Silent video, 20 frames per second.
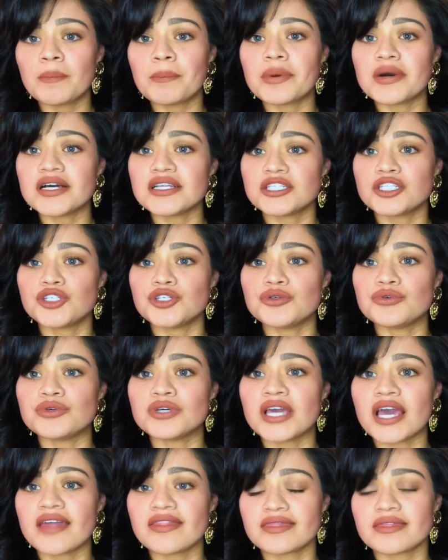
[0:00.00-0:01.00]
but to
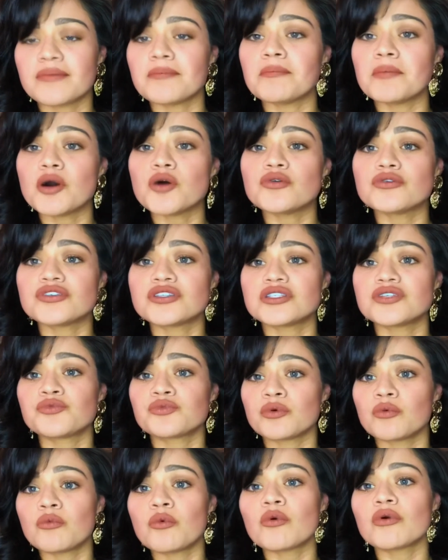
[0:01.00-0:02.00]
get the most
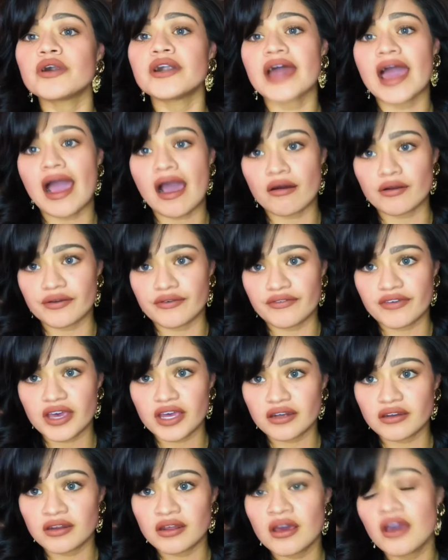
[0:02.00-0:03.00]
reward out of
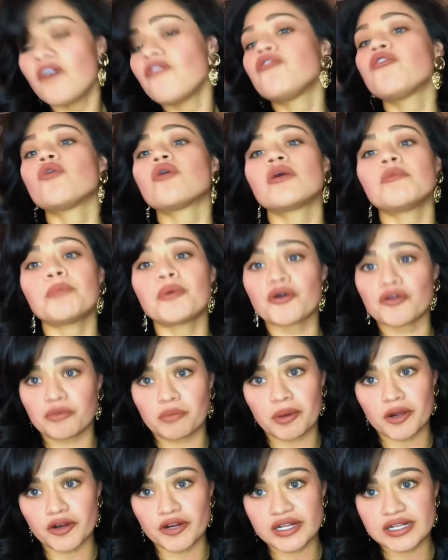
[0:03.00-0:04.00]
it for both
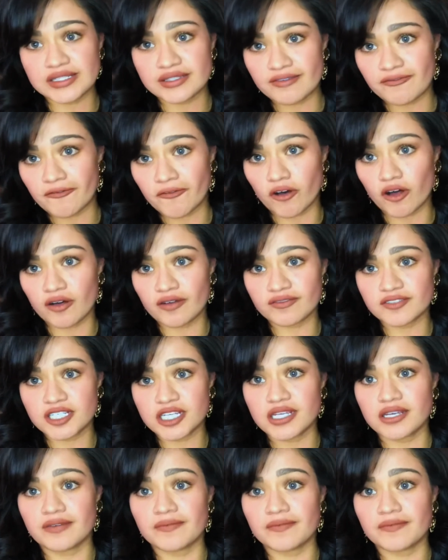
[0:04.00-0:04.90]
parties involved.